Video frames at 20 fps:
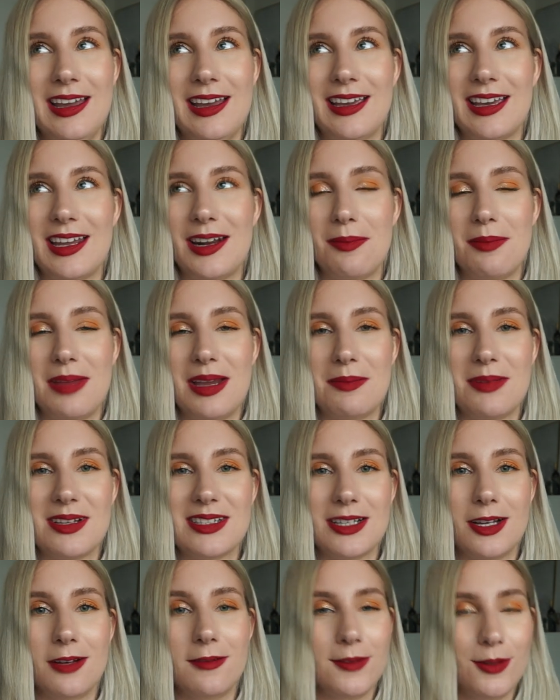kind of made
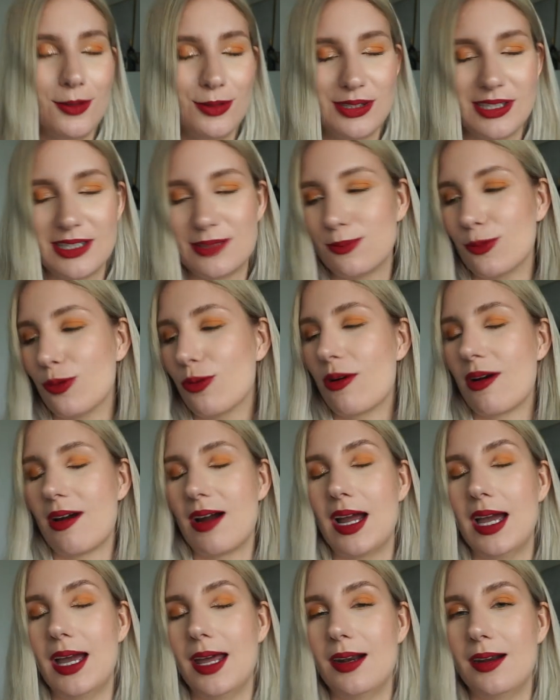myself use this more
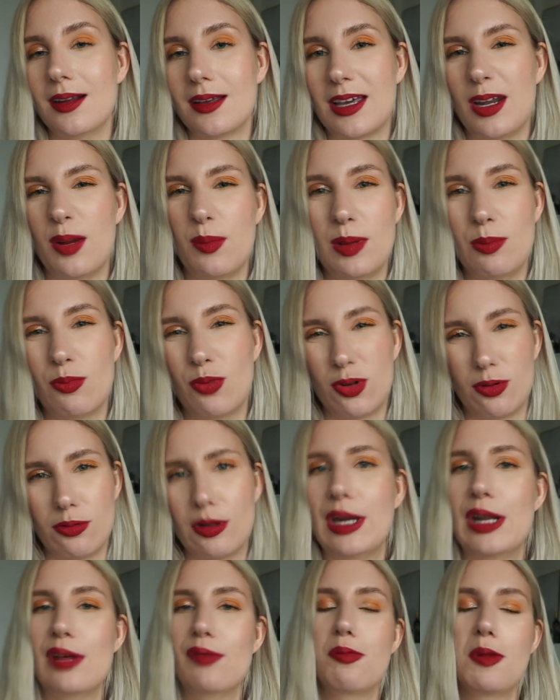and kind of be more
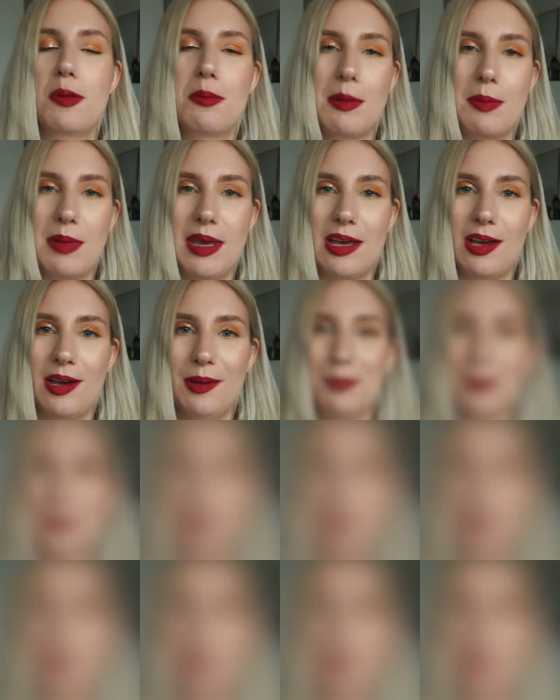creative with my makeup.